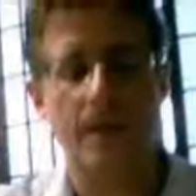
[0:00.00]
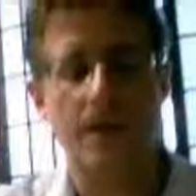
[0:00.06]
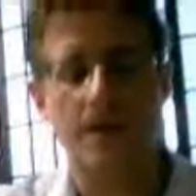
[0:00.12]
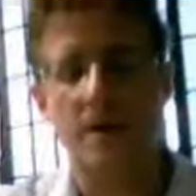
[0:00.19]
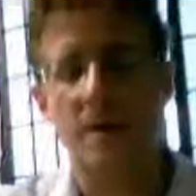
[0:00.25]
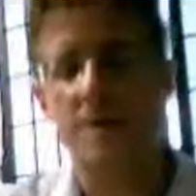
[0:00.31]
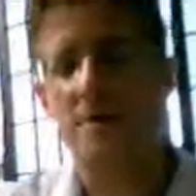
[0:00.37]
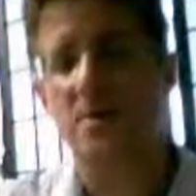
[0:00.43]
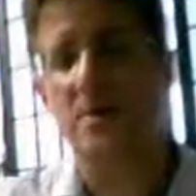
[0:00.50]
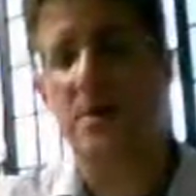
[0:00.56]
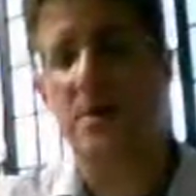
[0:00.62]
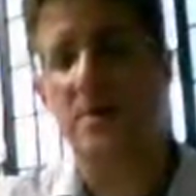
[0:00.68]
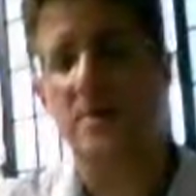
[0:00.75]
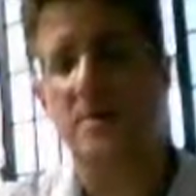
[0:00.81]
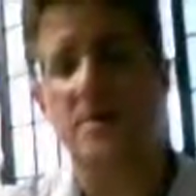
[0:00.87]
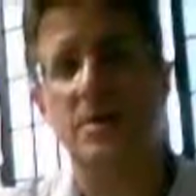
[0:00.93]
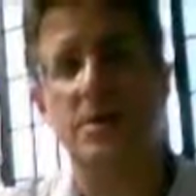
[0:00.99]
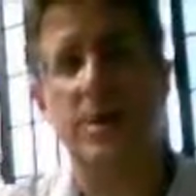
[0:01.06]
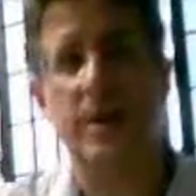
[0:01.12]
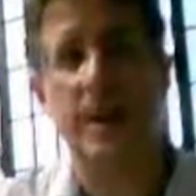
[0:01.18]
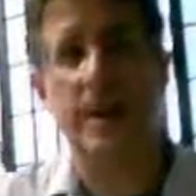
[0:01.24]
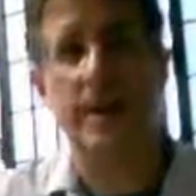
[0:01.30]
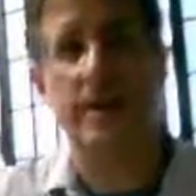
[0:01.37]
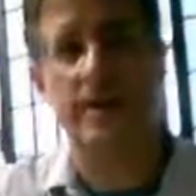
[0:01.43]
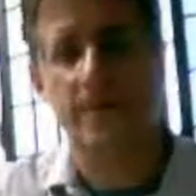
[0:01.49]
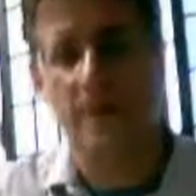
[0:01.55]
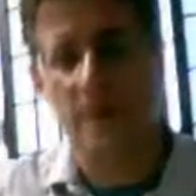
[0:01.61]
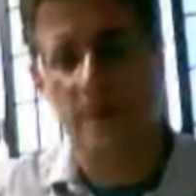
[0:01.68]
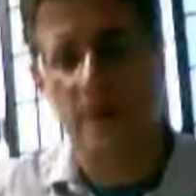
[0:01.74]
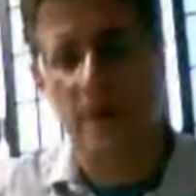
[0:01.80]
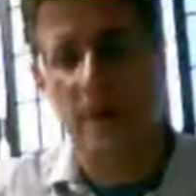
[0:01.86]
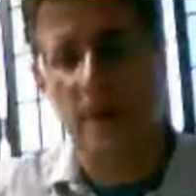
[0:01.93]
7 and 9 for
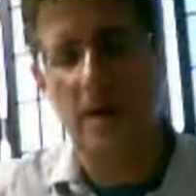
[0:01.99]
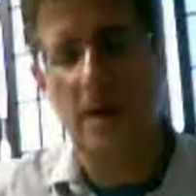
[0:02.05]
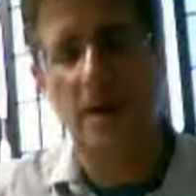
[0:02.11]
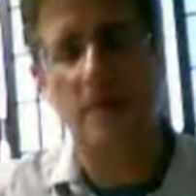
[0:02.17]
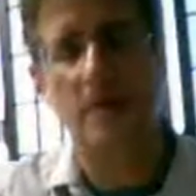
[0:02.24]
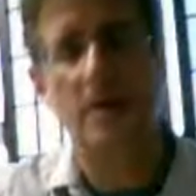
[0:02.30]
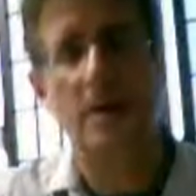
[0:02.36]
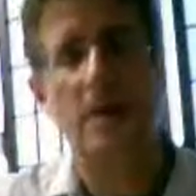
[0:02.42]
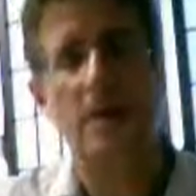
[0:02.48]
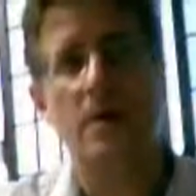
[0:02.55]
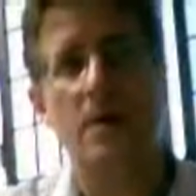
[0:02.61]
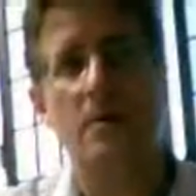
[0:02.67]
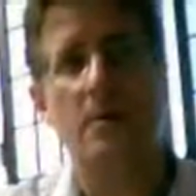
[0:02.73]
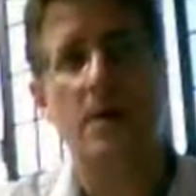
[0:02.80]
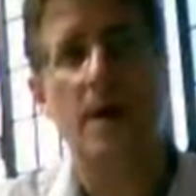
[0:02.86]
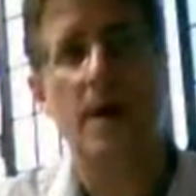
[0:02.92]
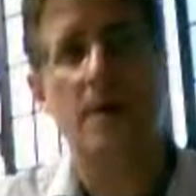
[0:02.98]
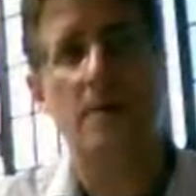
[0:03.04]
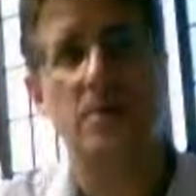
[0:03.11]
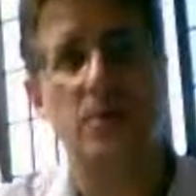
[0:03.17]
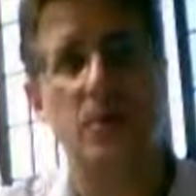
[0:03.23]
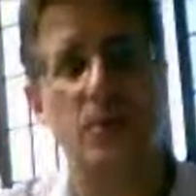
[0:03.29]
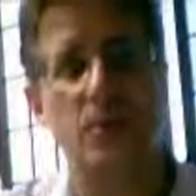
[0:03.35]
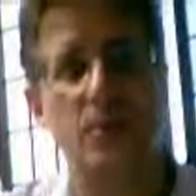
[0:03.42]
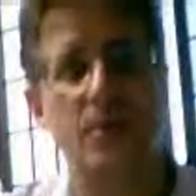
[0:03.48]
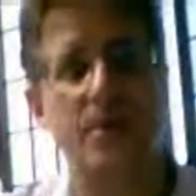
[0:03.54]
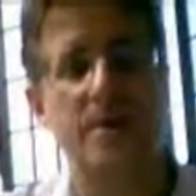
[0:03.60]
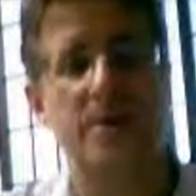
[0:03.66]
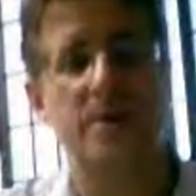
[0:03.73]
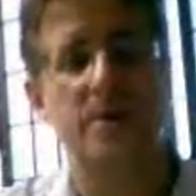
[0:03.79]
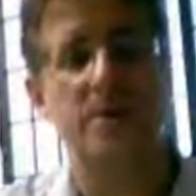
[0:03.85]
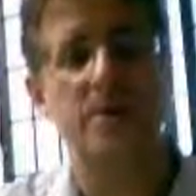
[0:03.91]
E, back to
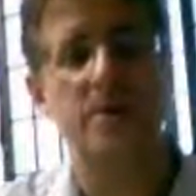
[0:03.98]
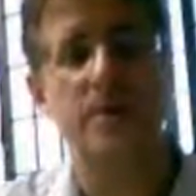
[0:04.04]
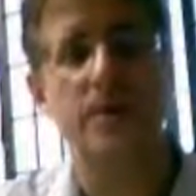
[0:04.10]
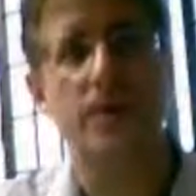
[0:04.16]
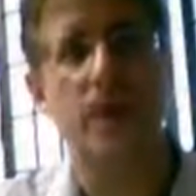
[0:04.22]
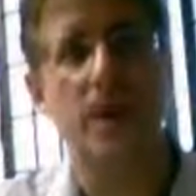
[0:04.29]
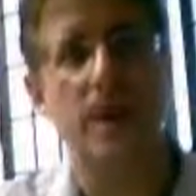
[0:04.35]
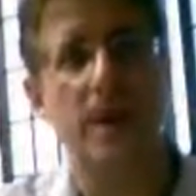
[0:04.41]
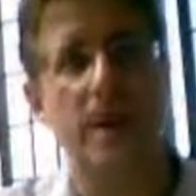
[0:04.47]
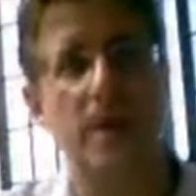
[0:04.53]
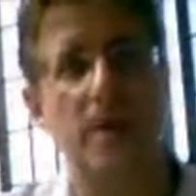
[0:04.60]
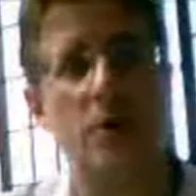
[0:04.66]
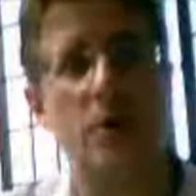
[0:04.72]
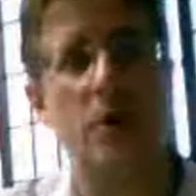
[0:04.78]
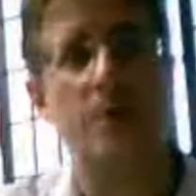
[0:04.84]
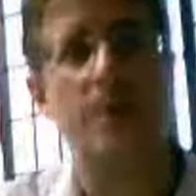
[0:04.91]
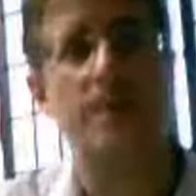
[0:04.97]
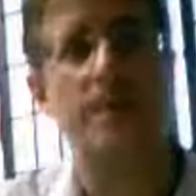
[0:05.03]
open and 2 for A chord,